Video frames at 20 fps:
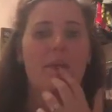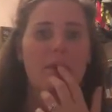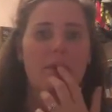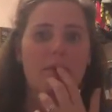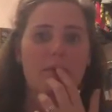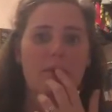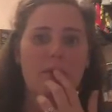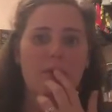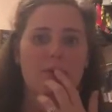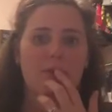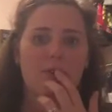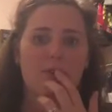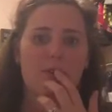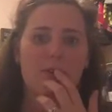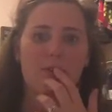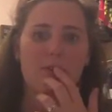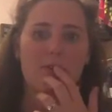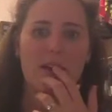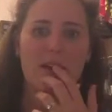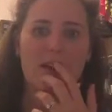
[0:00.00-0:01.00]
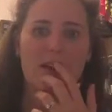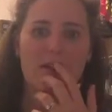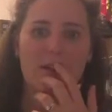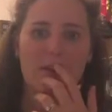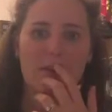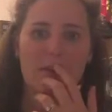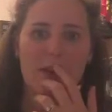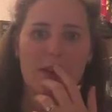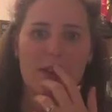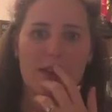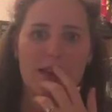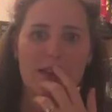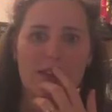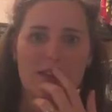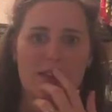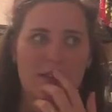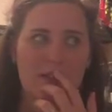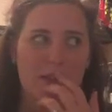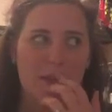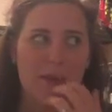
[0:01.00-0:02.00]
But I'm also too vain to wear my
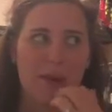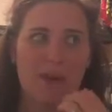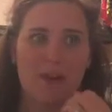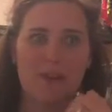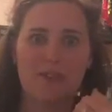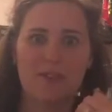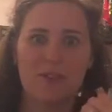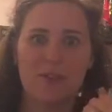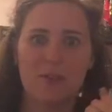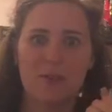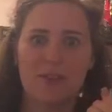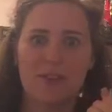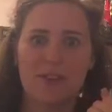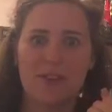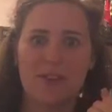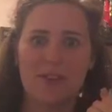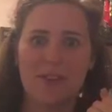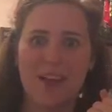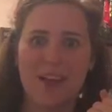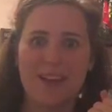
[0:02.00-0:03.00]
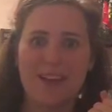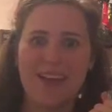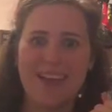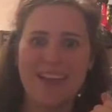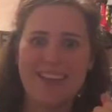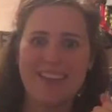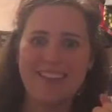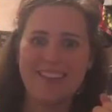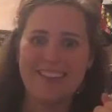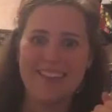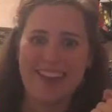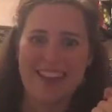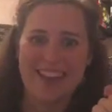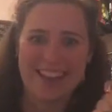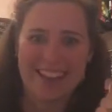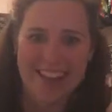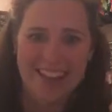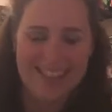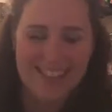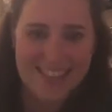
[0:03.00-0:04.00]
glasses while I Periscope because I don't like my
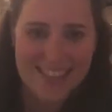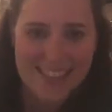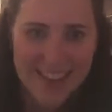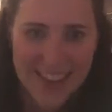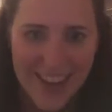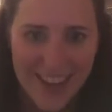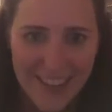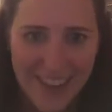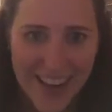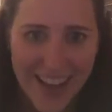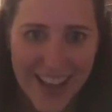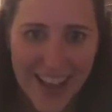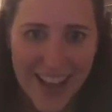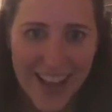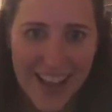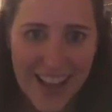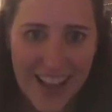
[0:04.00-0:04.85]
glasses that well.